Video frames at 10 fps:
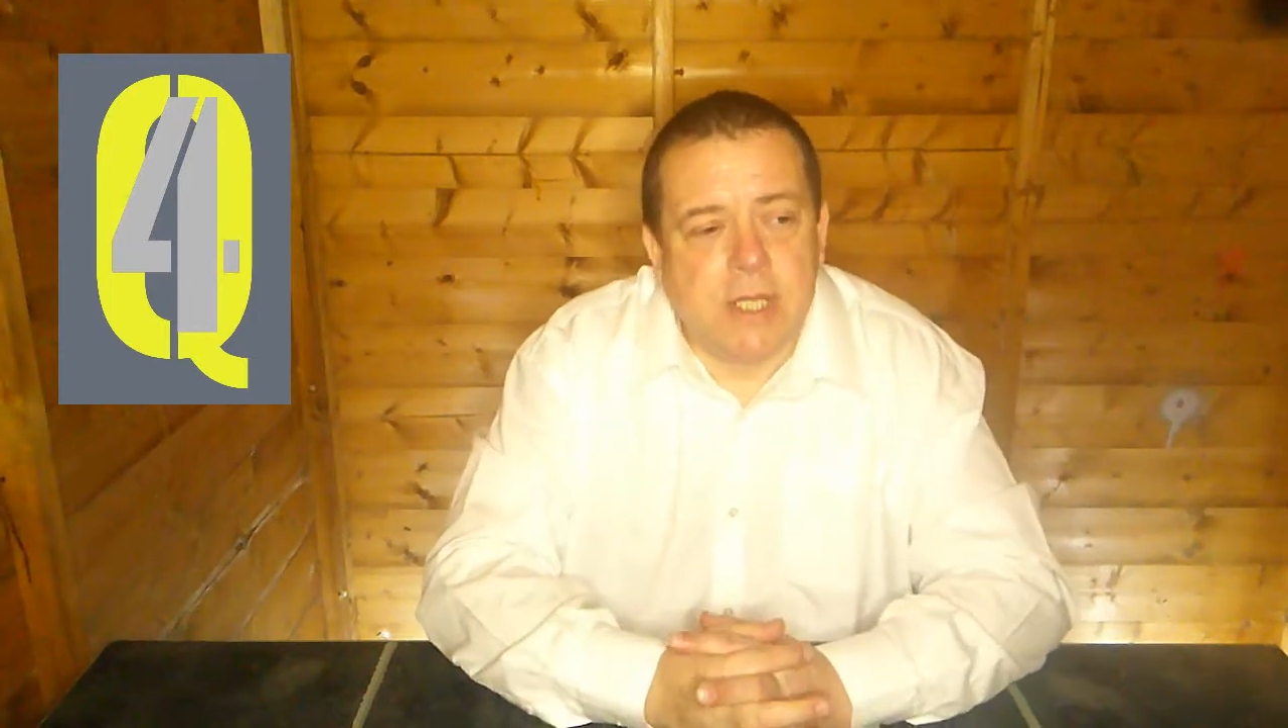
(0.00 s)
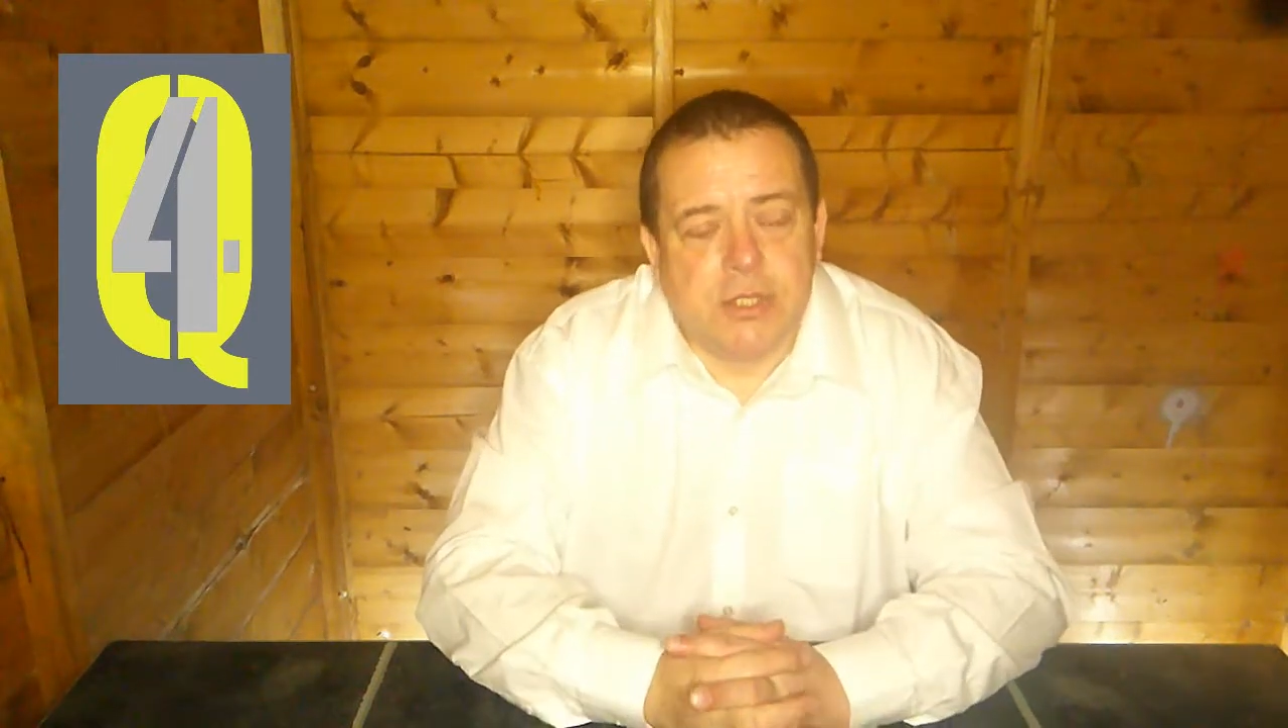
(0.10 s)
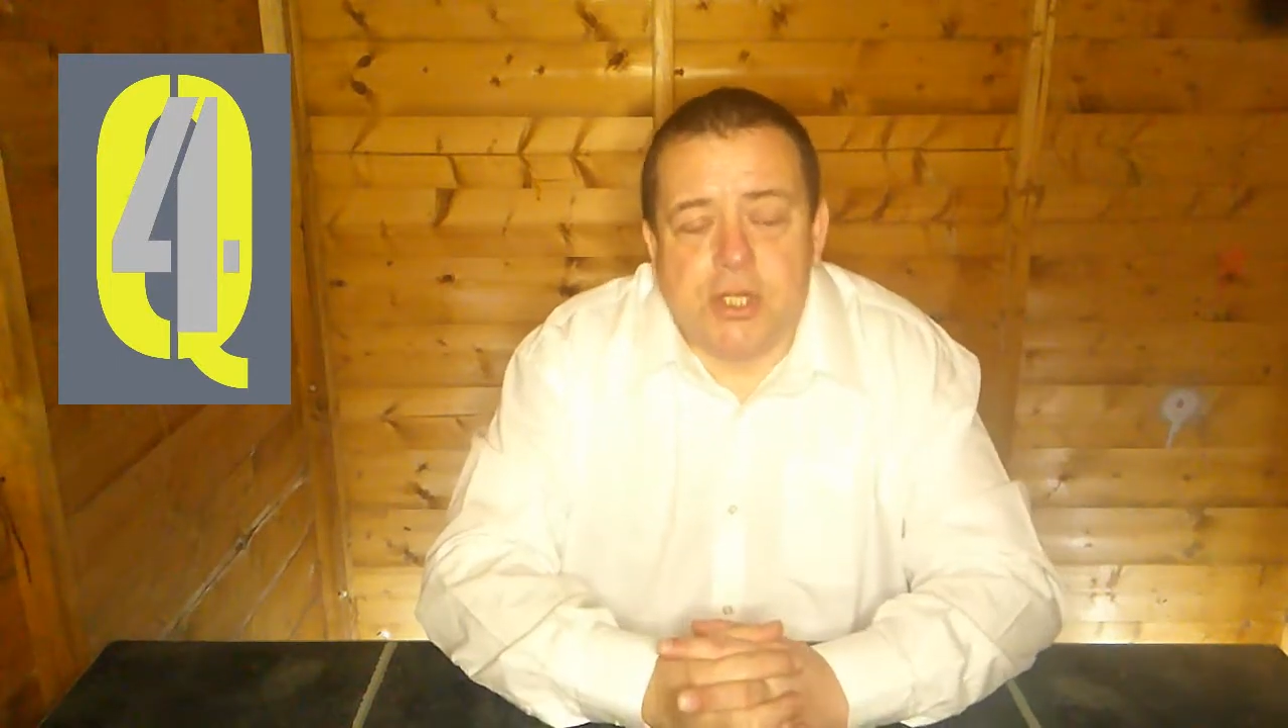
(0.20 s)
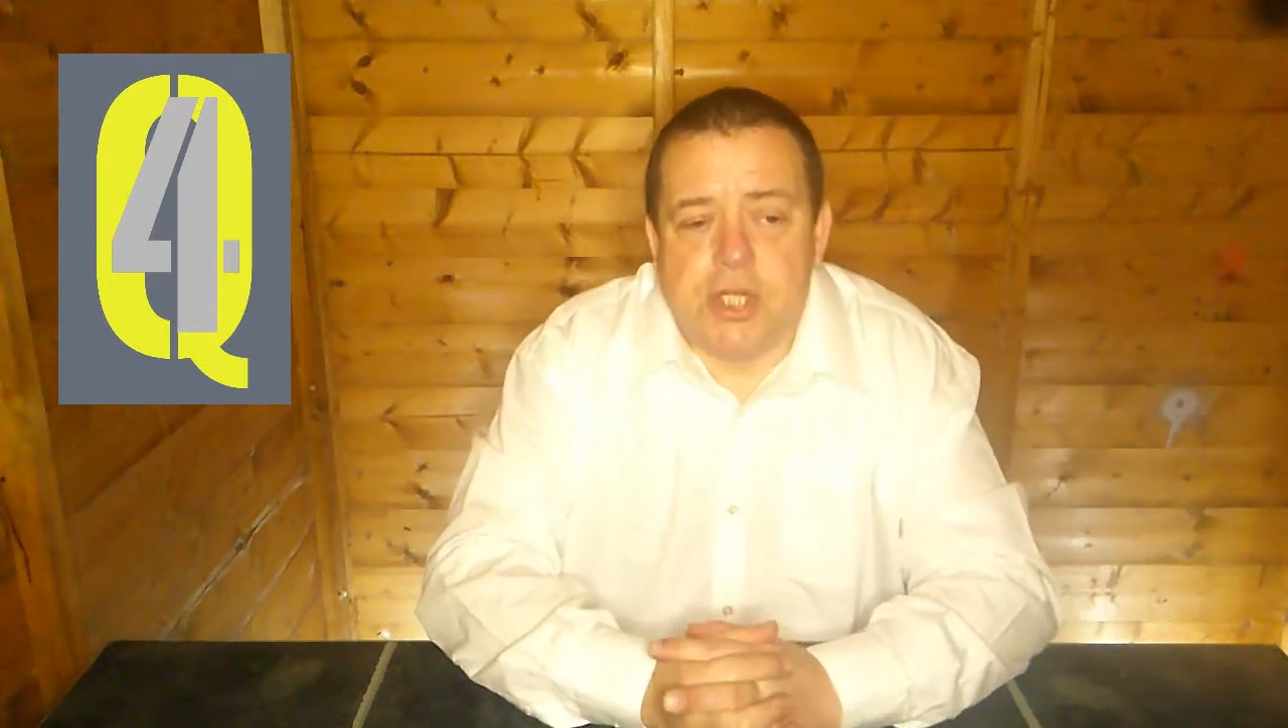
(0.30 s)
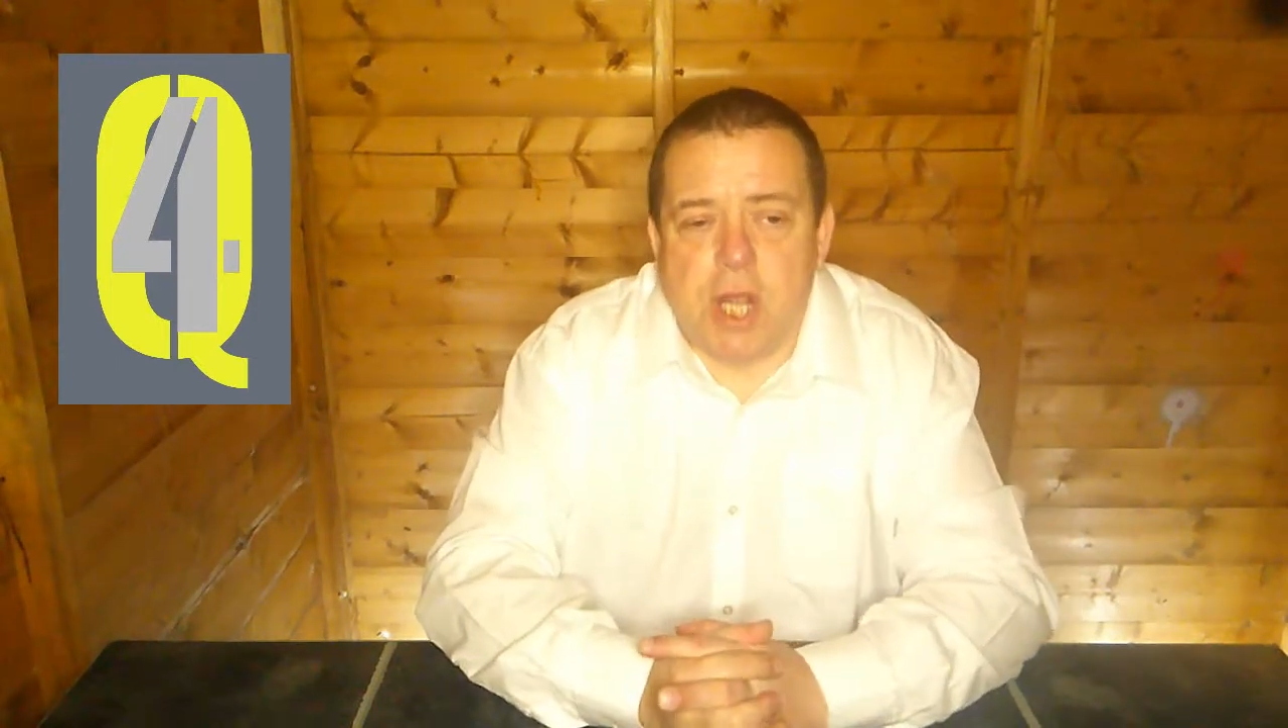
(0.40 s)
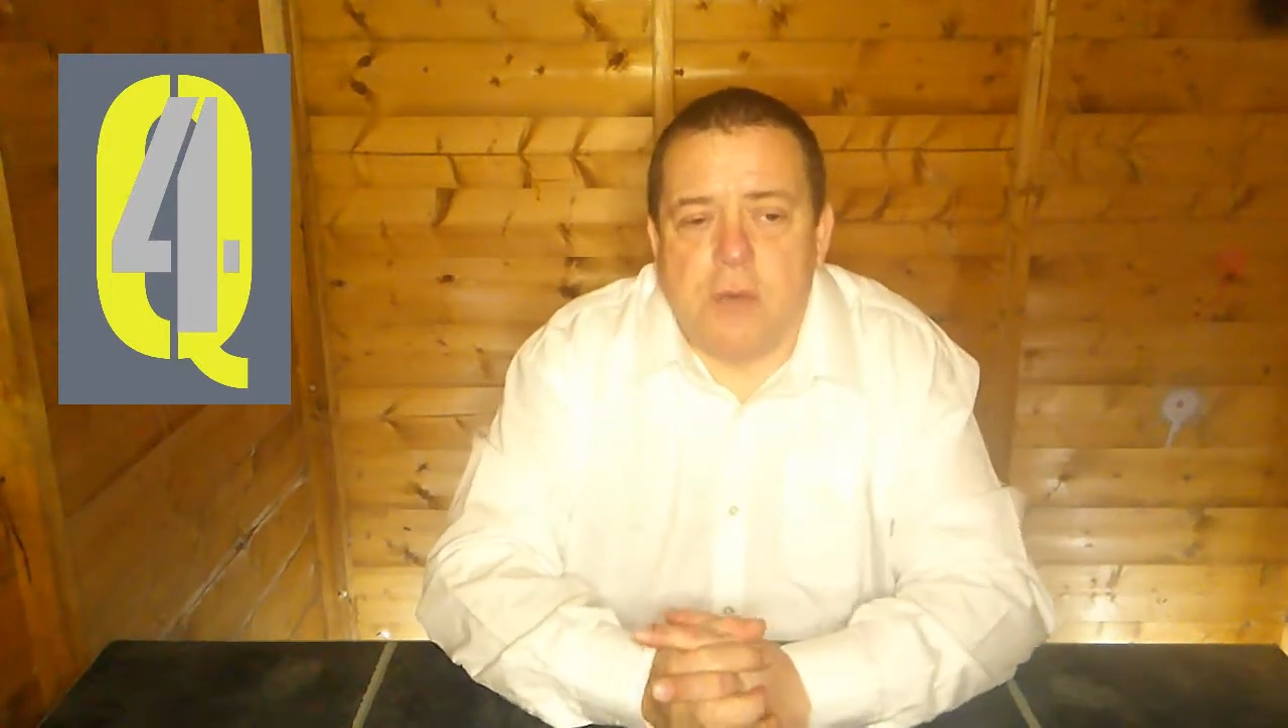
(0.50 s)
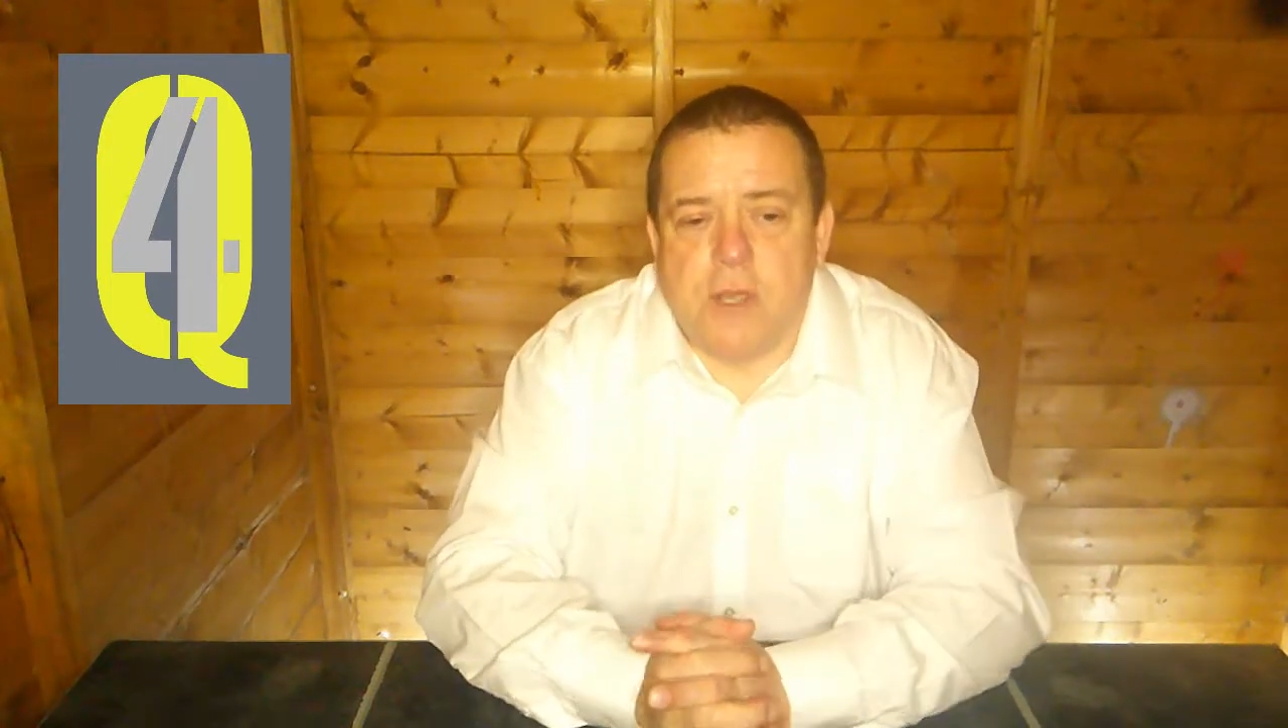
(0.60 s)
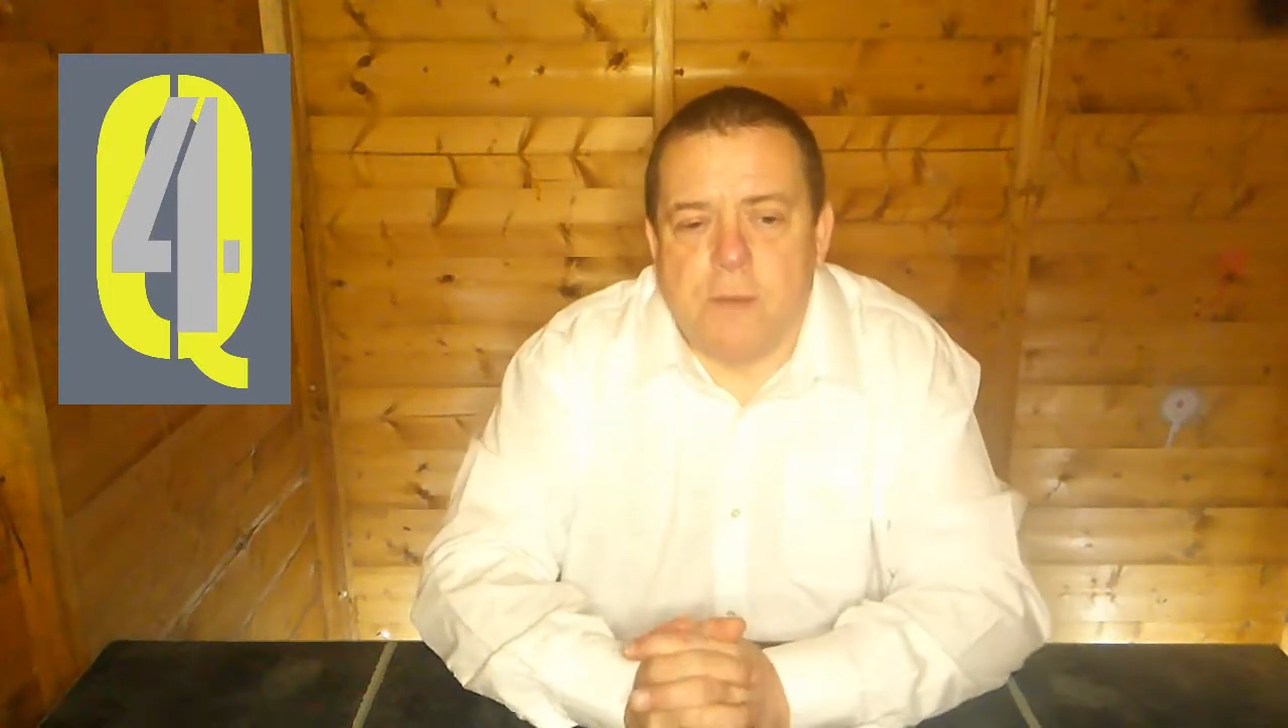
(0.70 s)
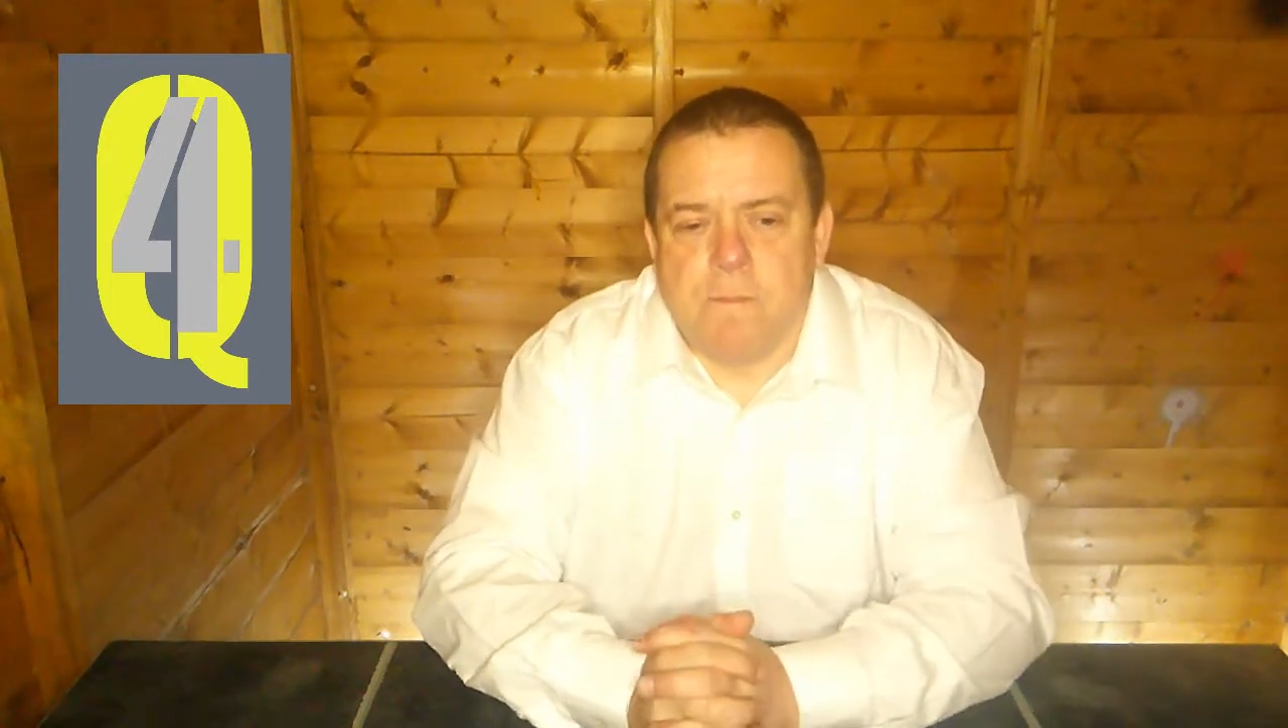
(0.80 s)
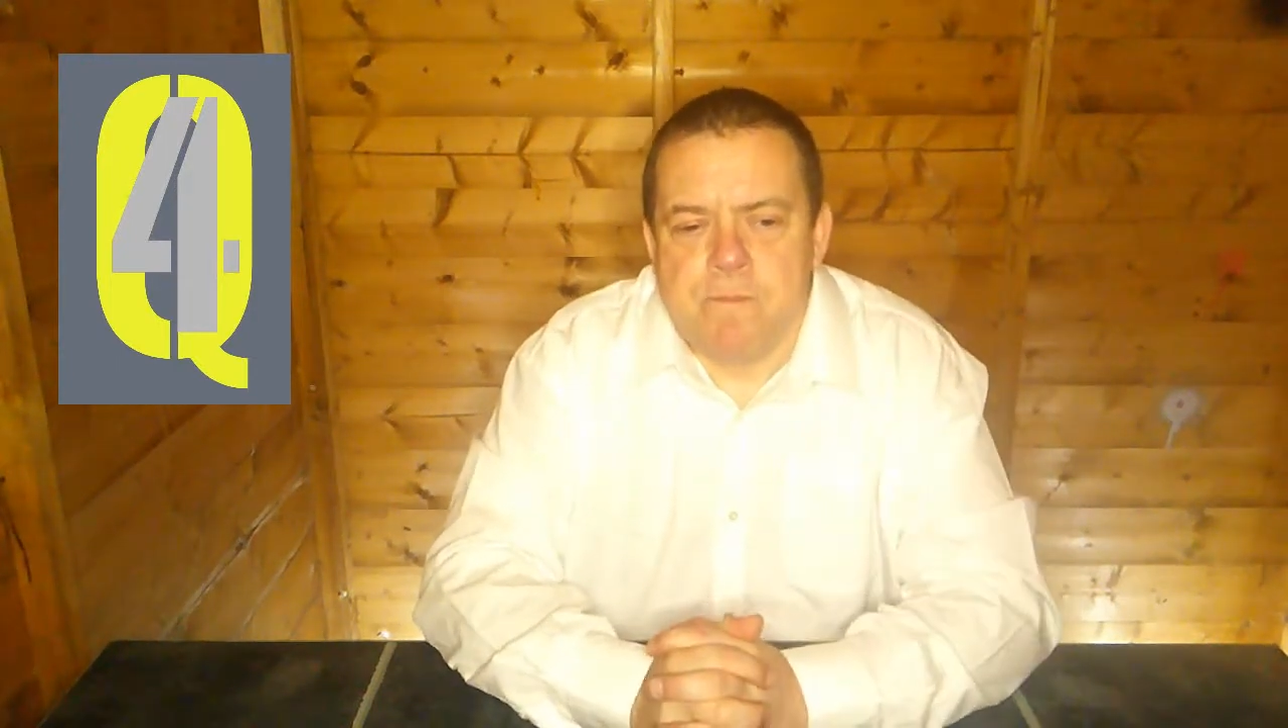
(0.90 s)
to show
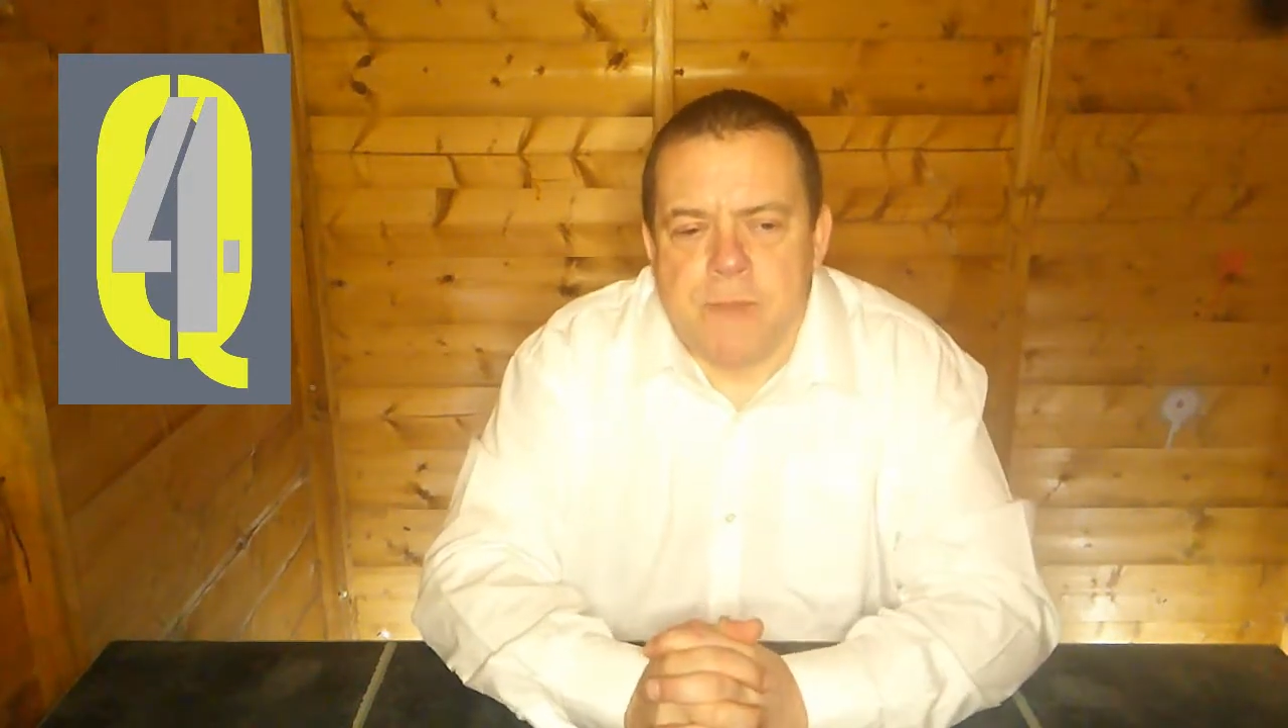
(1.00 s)
you,